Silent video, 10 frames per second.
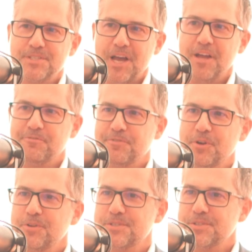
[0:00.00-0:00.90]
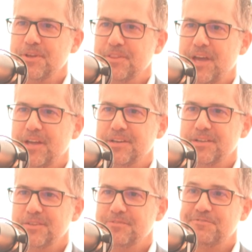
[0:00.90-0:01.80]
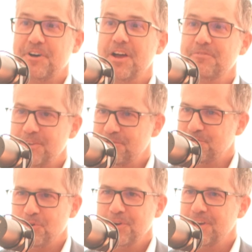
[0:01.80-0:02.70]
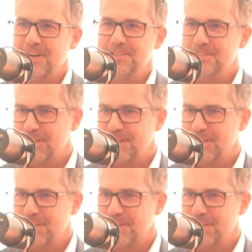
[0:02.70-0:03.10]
aren't focused on that 5-year forecast.